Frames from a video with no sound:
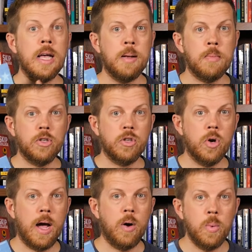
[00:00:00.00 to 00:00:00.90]
and I'm going to
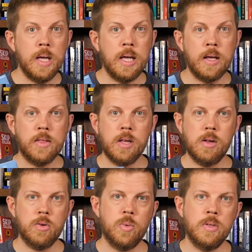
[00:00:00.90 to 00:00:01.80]
show how we at the
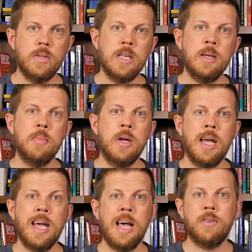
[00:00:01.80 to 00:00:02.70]
Tuttle Twins team
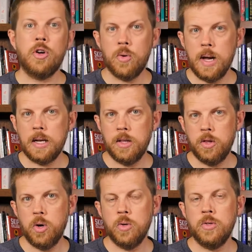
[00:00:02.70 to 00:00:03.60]
have corrected
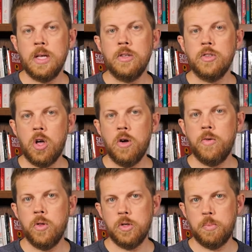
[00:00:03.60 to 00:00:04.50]
those and
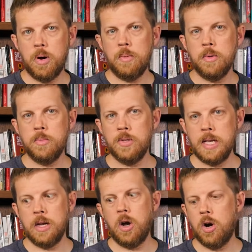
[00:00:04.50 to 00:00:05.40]
solved for those problems
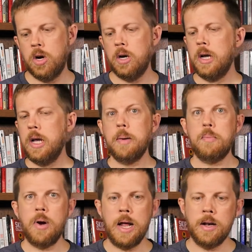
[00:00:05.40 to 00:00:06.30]
in our
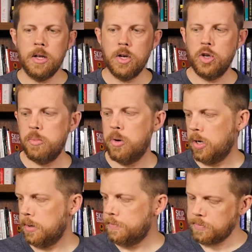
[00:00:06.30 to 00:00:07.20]
brand new
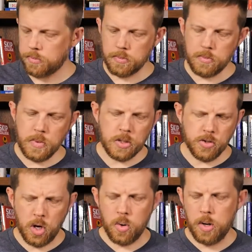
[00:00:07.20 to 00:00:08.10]
book.
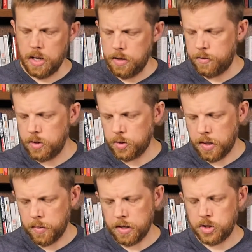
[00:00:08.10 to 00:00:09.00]
So first
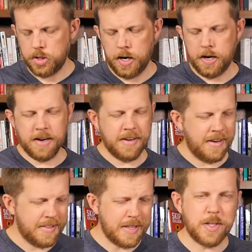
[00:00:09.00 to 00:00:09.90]
one I want to share,
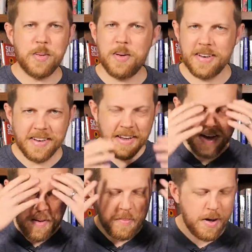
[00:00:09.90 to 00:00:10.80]
this one
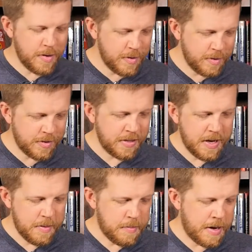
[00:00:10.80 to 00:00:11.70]
boggles
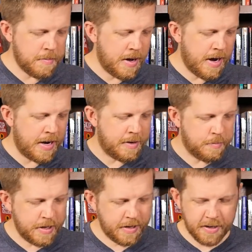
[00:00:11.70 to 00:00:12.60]
my
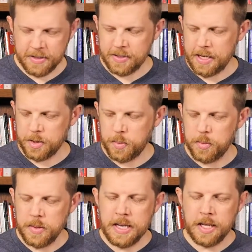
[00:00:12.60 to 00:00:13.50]
mind because as
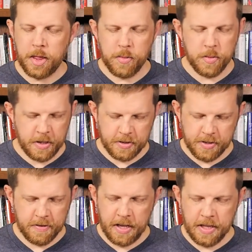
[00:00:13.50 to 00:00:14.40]
we're reading through this,
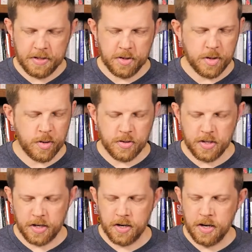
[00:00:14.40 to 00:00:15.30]
I've got lots of notes
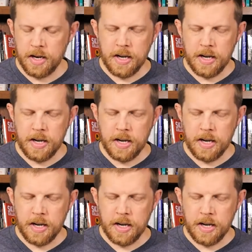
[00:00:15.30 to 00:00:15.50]
here,